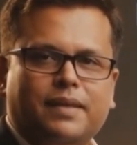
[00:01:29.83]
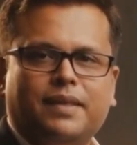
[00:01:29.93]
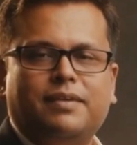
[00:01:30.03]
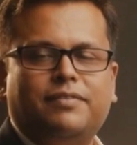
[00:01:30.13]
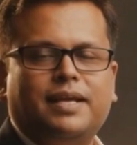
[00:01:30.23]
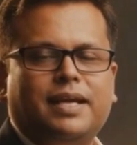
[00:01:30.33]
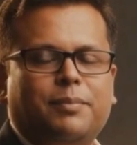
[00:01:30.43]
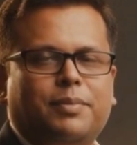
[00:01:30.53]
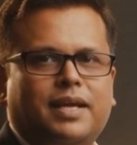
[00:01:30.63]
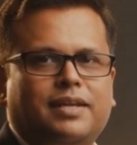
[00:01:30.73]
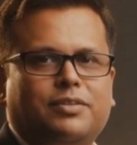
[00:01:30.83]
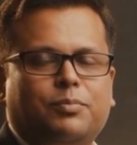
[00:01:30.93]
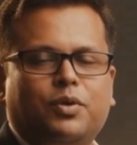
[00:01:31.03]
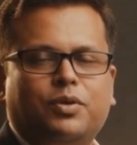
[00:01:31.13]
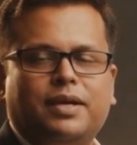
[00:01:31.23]
If the API is
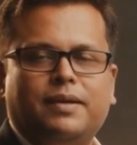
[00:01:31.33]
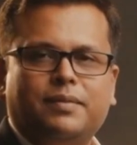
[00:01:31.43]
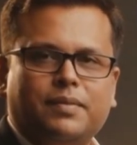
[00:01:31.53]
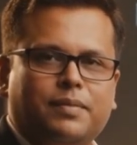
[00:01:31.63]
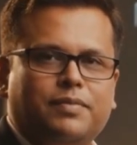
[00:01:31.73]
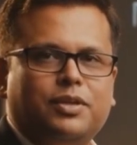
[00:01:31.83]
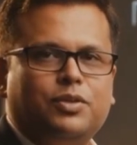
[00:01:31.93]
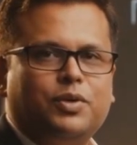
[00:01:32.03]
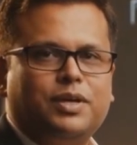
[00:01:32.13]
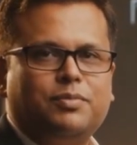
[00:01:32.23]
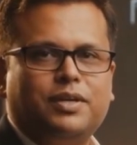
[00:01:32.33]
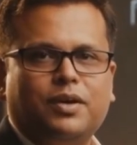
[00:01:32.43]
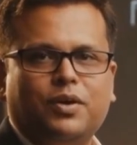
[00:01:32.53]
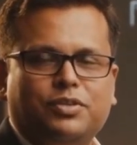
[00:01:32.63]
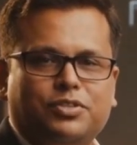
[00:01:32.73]
broken, the UI will
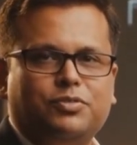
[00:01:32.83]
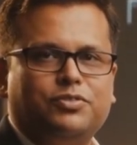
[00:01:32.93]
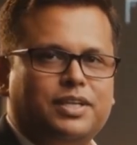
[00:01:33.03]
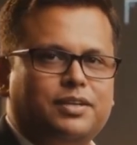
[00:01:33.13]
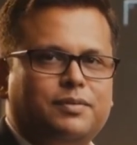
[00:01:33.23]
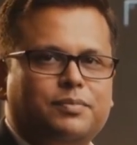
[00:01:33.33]
also fail.